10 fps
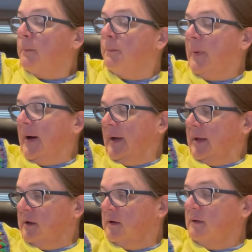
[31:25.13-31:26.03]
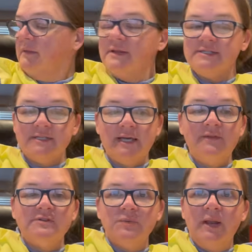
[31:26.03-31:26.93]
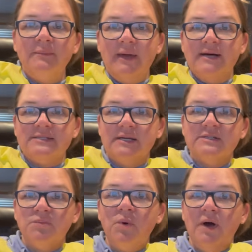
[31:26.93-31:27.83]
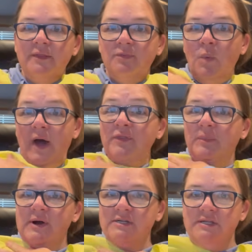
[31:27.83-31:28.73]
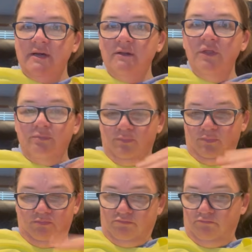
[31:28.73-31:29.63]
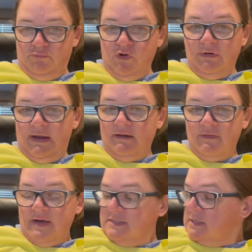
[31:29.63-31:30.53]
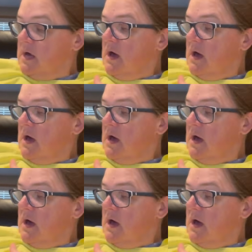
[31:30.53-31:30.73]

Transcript: But the sleeve is what I'm guessing is why the person donated this.